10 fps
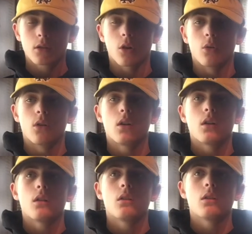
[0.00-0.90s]
No,
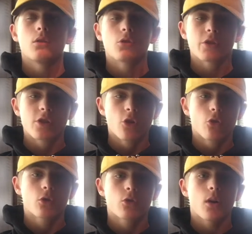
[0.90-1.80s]
there is no
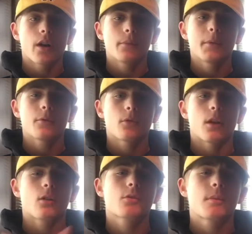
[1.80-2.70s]
requirement for
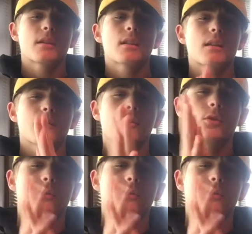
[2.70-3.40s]
aerospace test for your